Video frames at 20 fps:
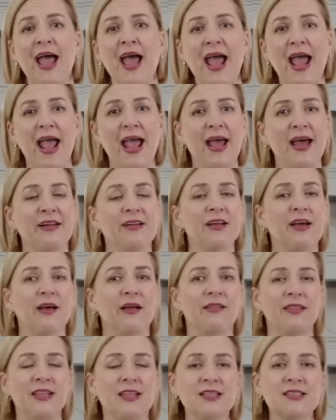And
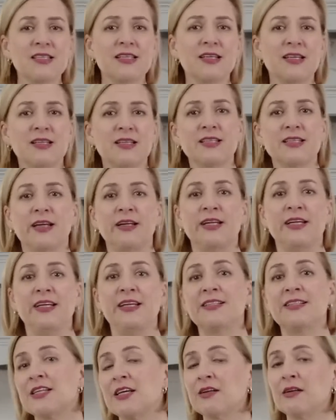this is an
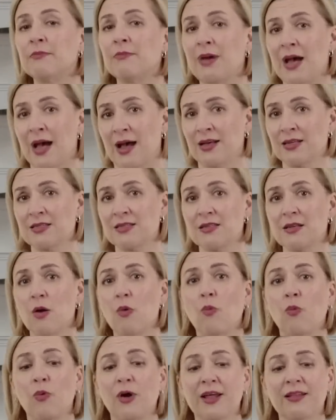Eton mess
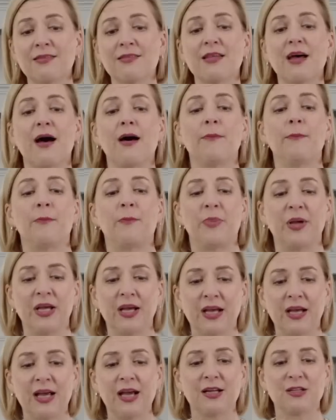with a
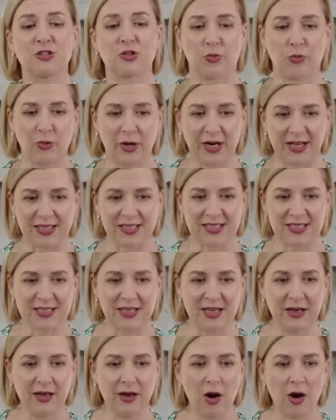big twist.